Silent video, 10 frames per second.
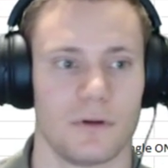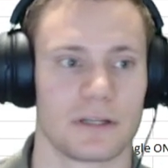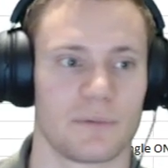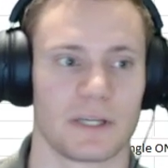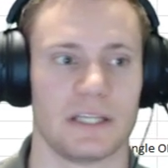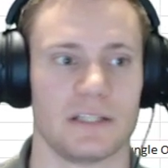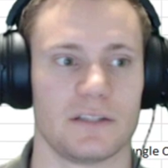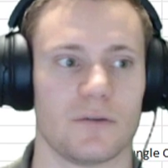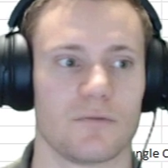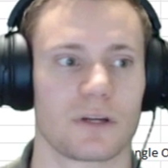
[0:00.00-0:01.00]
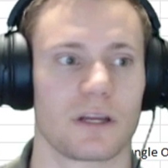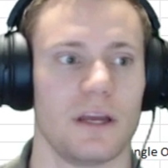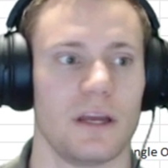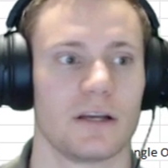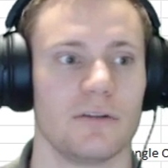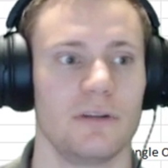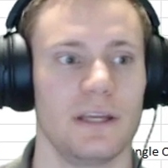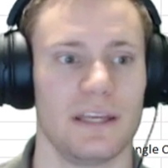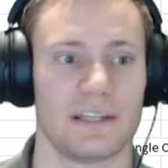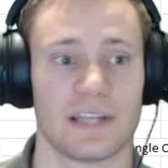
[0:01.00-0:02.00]
I guess my keys don't work,
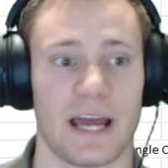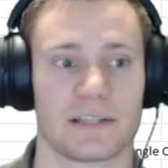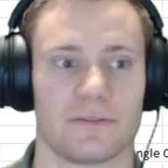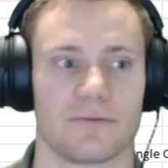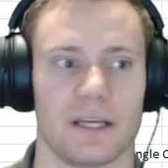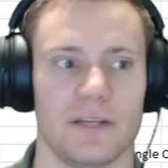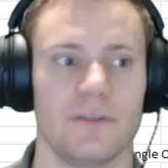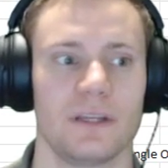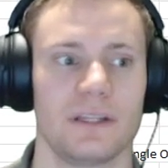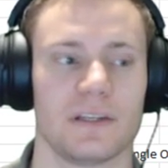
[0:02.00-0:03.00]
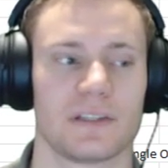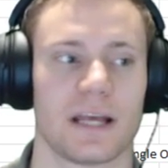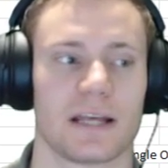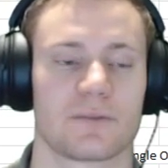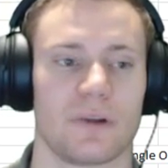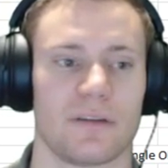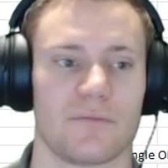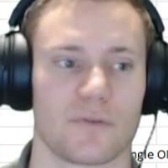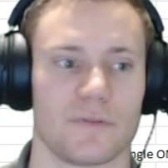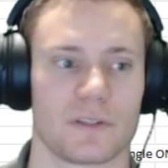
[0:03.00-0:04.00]
including the assassin, right? You think the assassin would have
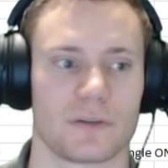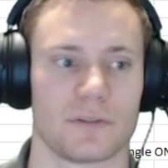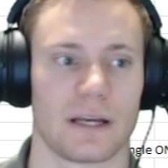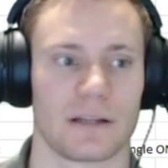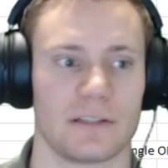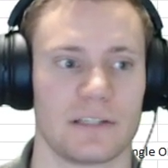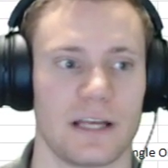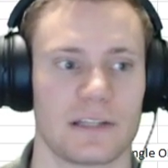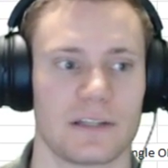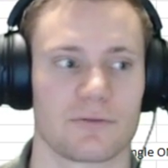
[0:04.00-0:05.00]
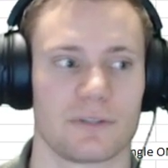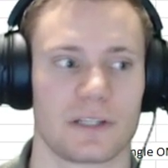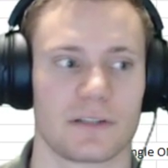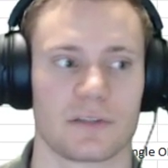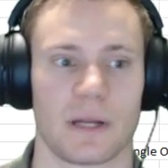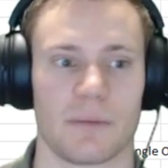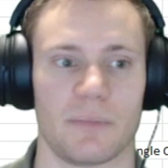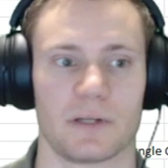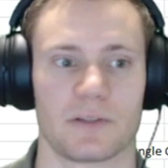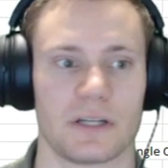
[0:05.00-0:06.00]
more physical attack. The assassin has a ridiculous amount of
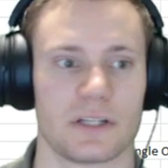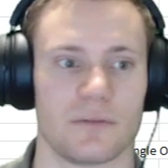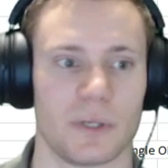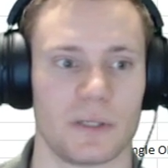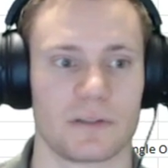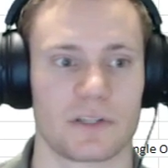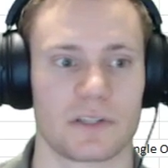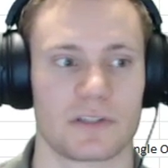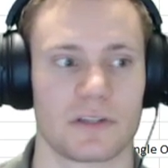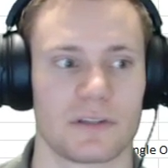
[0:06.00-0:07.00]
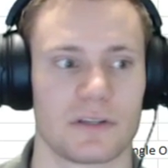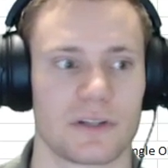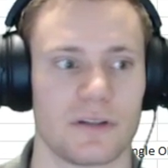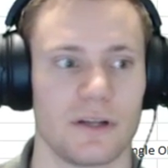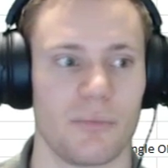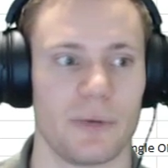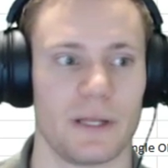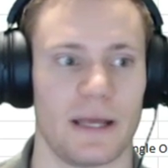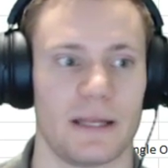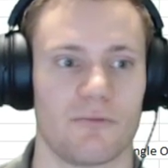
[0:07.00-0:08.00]
penetration, but so there's a little
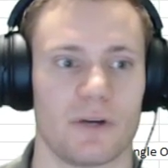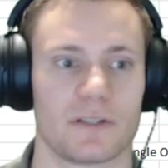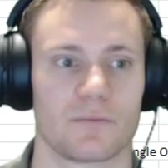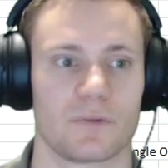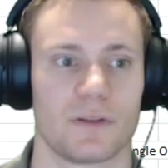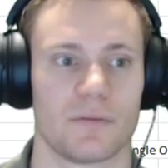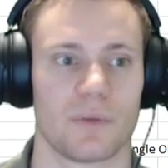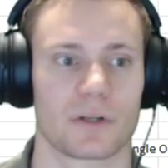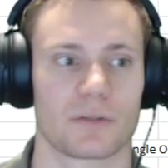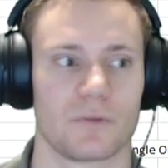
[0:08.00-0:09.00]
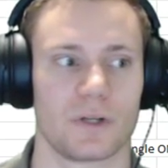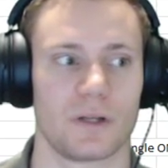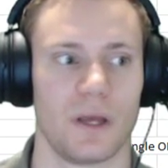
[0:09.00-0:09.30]
bit anyways with the marksman one.